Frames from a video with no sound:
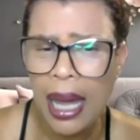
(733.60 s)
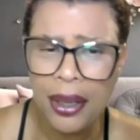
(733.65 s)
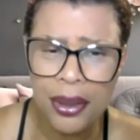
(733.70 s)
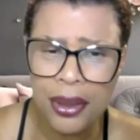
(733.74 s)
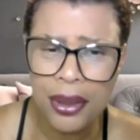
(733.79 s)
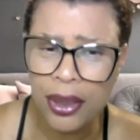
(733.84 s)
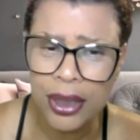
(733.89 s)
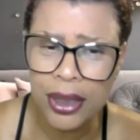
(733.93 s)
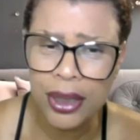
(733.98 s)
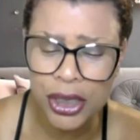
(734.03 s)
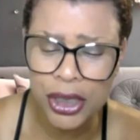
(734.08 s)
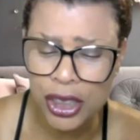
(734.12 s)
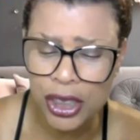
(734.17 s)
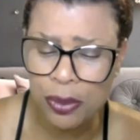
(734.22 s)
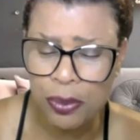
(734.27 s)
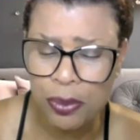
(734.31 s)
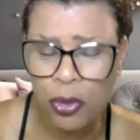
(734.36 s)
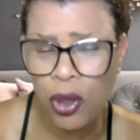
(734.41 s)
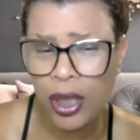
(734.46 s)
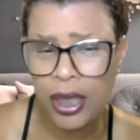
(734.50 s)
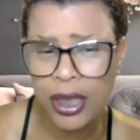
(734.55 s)
I don't know that
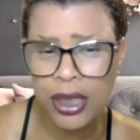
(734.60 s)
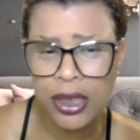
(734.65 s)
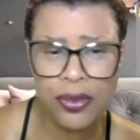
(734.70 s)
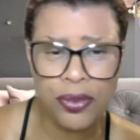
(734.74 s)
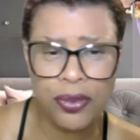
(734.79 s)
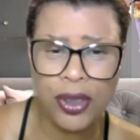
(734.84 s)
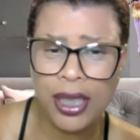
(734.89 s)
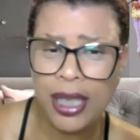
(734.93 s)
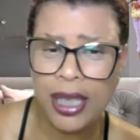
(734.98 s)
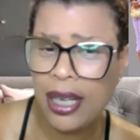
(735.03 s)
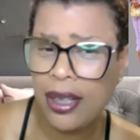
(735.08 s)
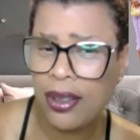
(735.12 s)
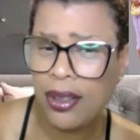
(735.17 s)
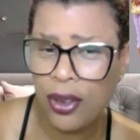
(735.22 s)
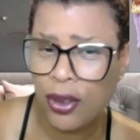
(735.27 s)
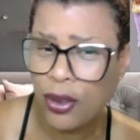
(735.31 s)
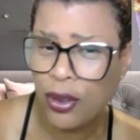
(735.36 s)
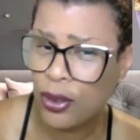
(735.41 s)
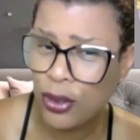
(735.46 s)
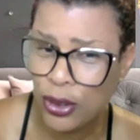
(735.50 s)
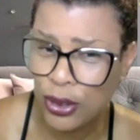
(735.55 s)
she's Morgan's friend. I
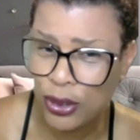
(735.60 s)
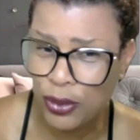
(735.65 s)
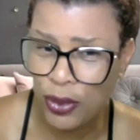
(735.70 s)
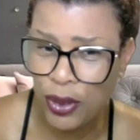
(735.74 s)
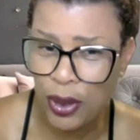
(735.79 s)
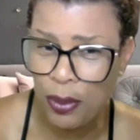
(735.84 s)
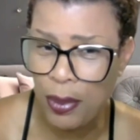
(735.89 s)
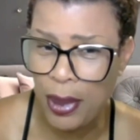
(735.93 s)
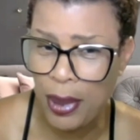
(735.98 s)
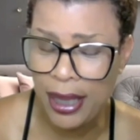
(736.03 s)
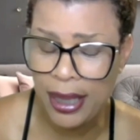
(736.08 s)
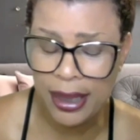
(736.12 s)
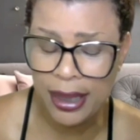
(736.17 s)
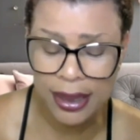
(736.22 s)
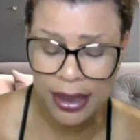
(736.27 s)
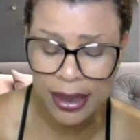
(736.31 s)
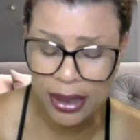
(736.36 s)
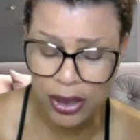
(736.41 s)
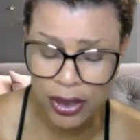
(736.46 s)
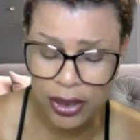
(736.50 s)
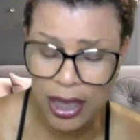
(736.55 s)
don't know whose friend
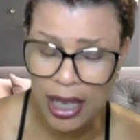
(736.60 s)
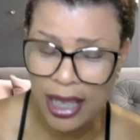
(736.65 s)
Megan is.